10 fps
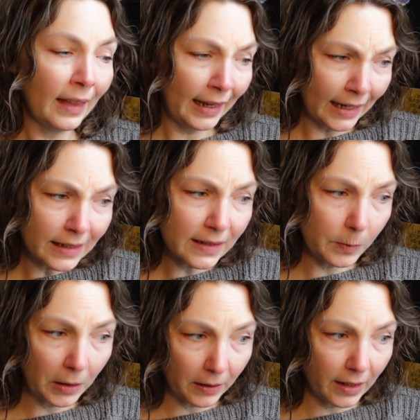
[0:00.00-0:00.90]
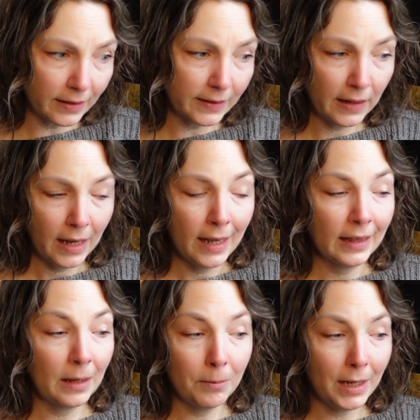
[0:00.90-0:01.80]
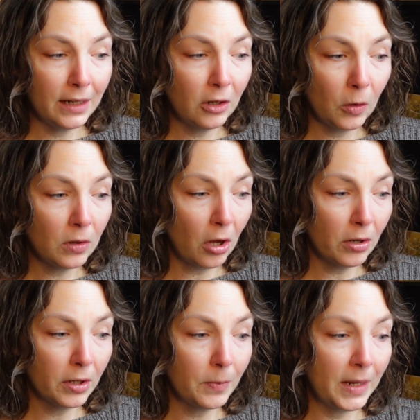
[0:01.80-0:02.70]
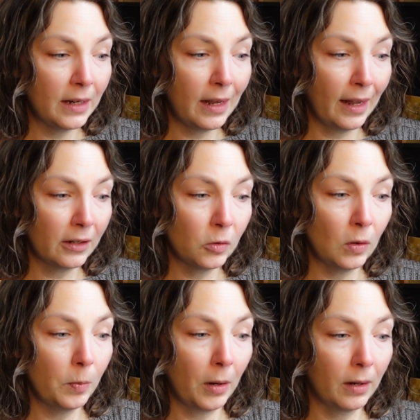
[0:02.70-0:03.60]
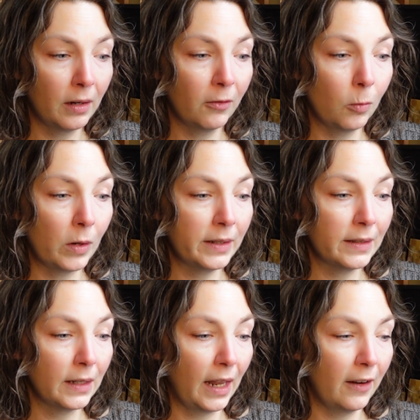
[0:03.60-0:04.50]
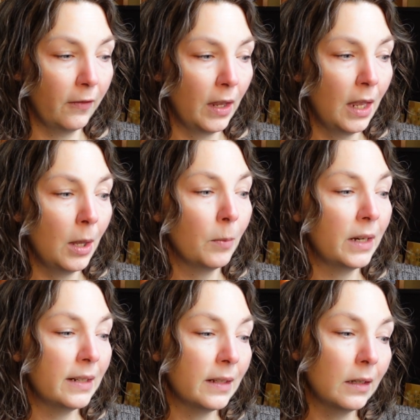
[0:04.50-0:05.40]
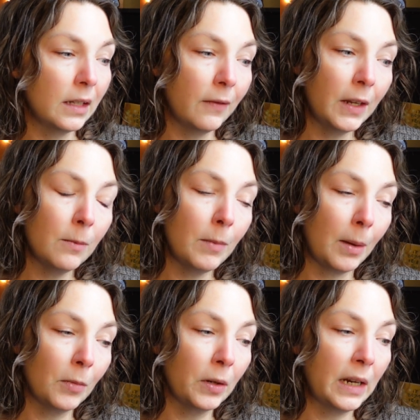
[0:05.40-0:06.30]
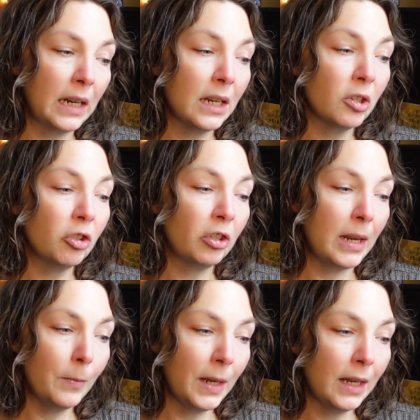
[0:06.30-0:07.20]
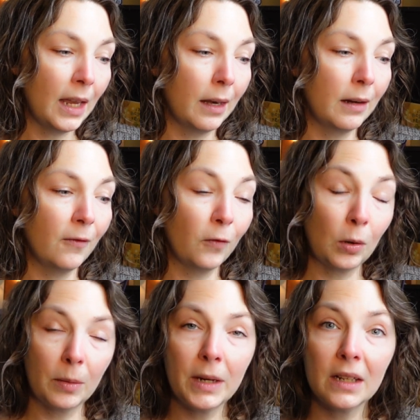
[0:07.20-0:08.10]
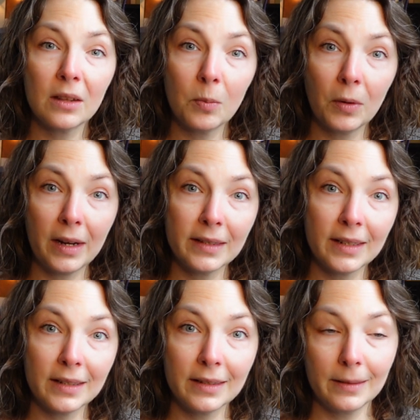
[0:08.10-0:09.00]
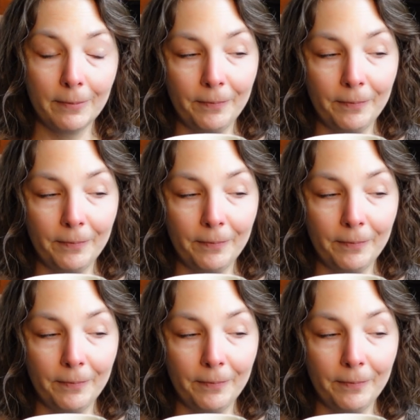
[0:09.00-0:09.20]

and experience that may no longer be an actual part of one's life, but is a living memory shaping and informing the present.